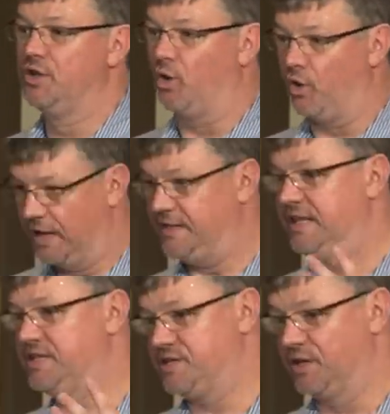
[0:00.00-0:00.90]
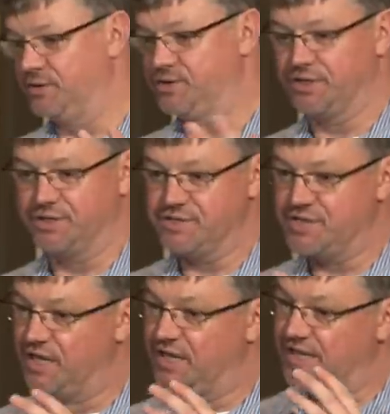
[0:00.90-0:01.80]
or in these
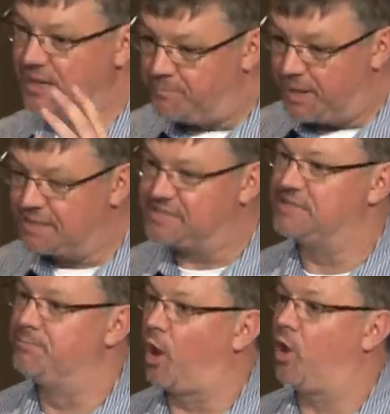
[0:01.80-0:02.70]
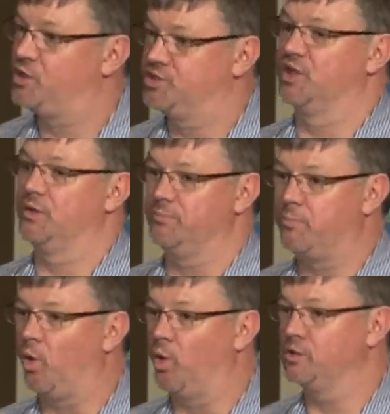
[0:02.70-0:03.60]
solutions, the ability to block certain
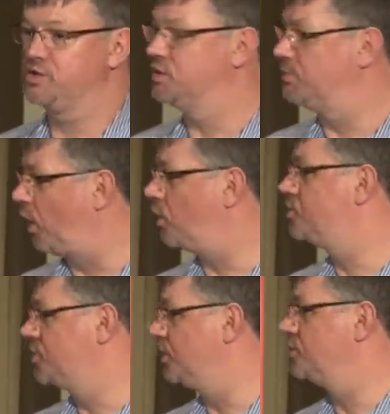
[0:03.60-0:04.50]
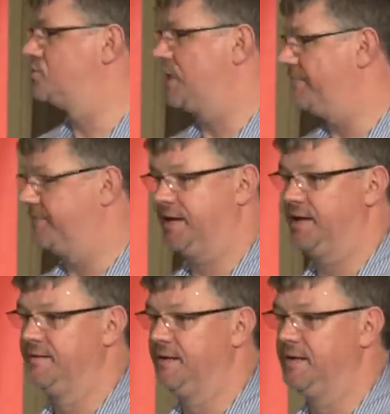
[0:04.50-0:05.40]
ports, to block certain
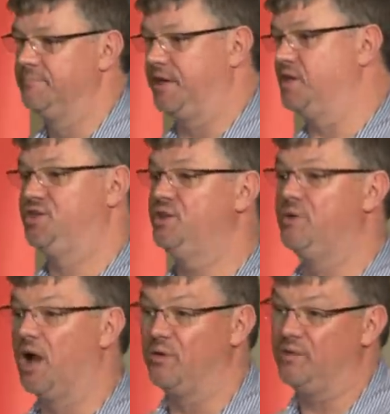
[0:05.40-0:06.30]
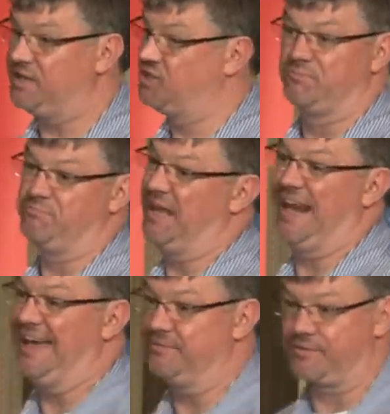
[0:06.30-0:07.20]
traffic, because you know it shouldn't be allowed